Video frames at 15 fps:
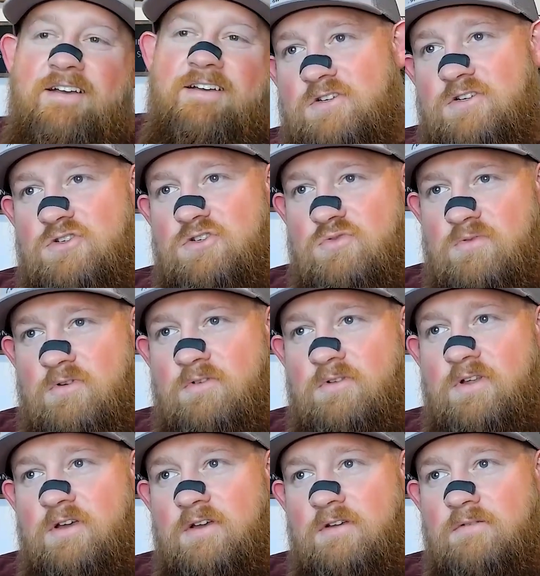
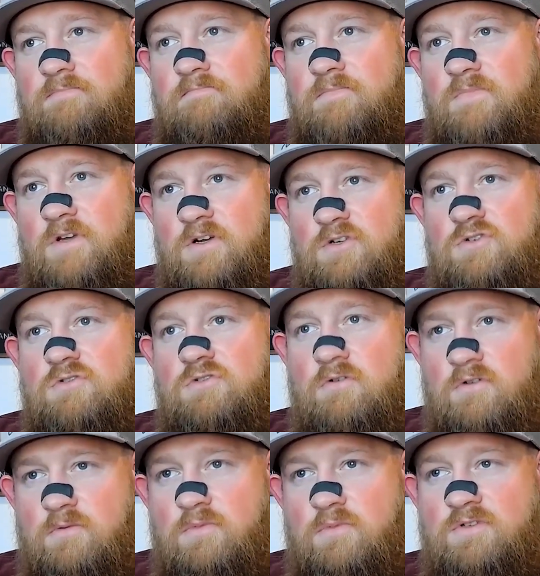controlling the
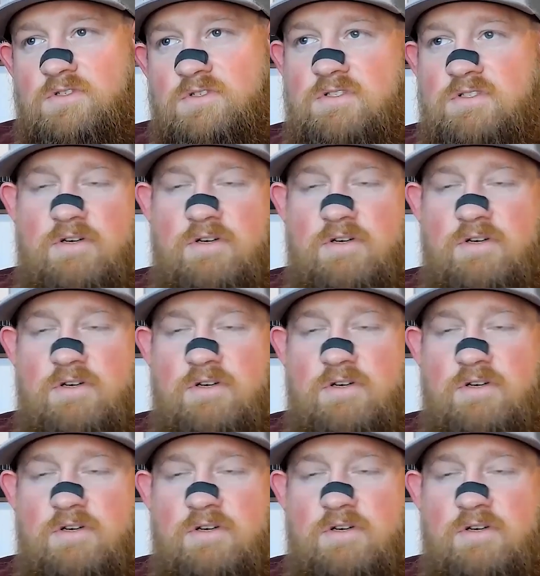controllables.